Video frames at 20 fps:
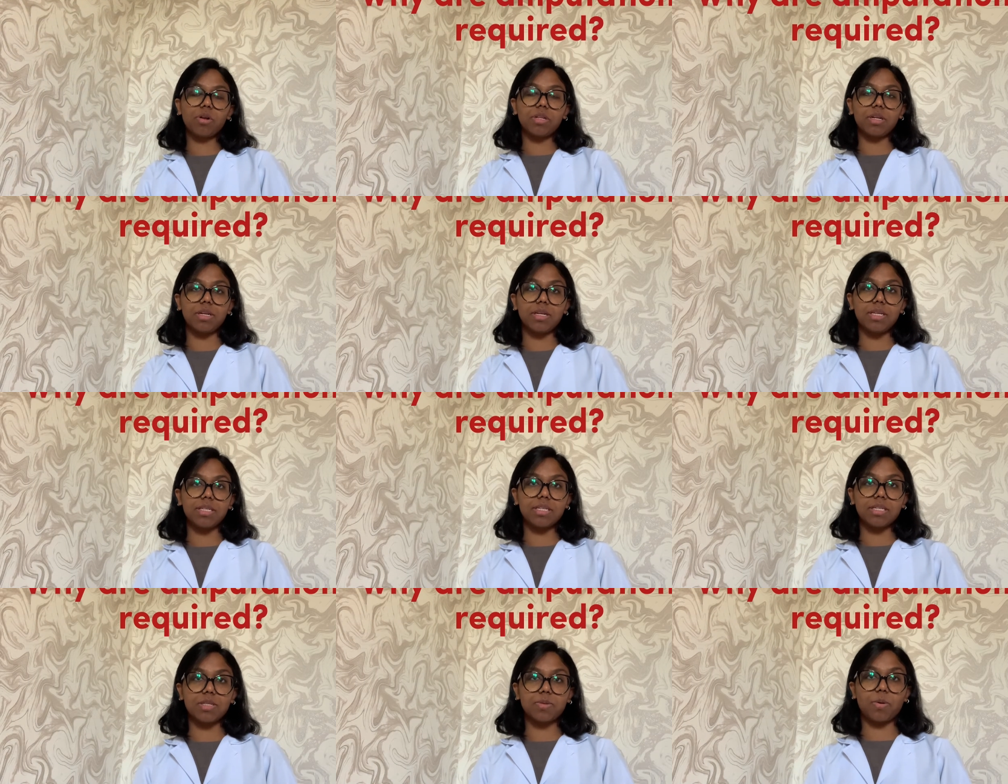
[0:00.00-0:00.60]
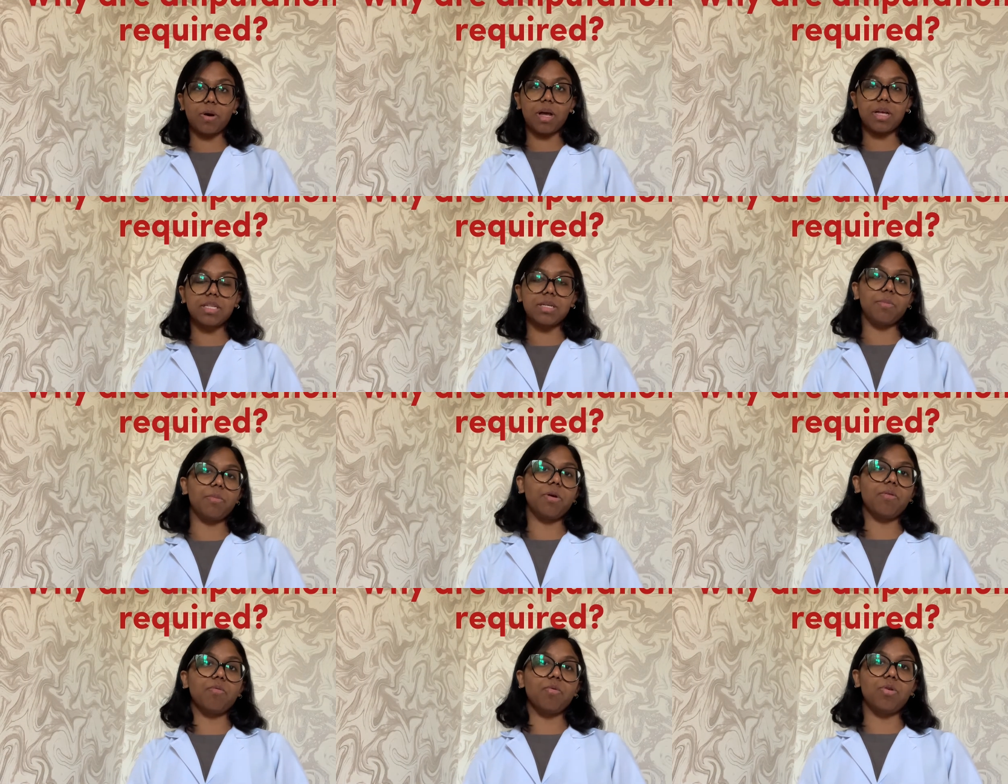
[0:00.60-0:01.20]
the reasons why
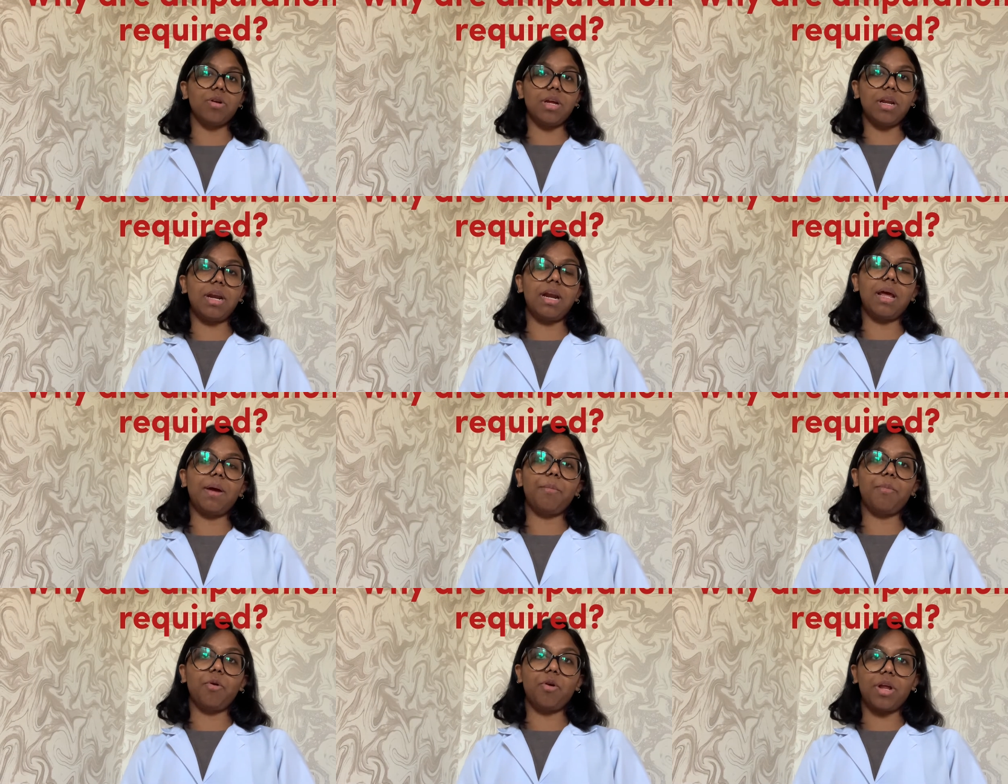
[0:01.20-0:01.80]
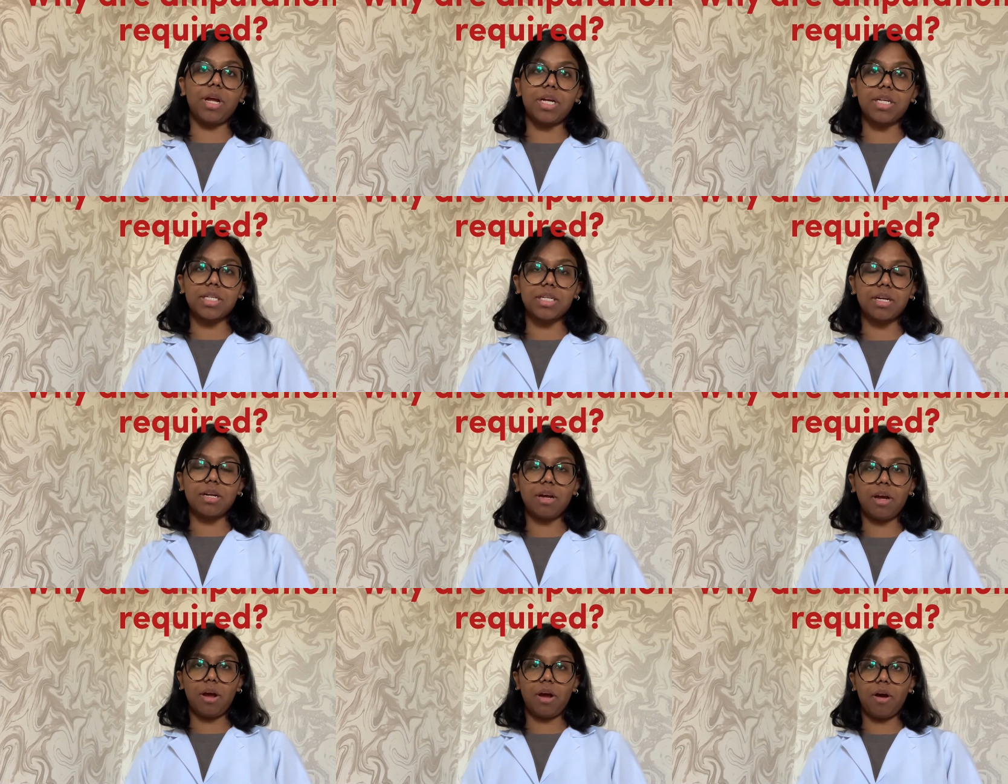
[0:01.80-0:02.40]
someone would need an amputation.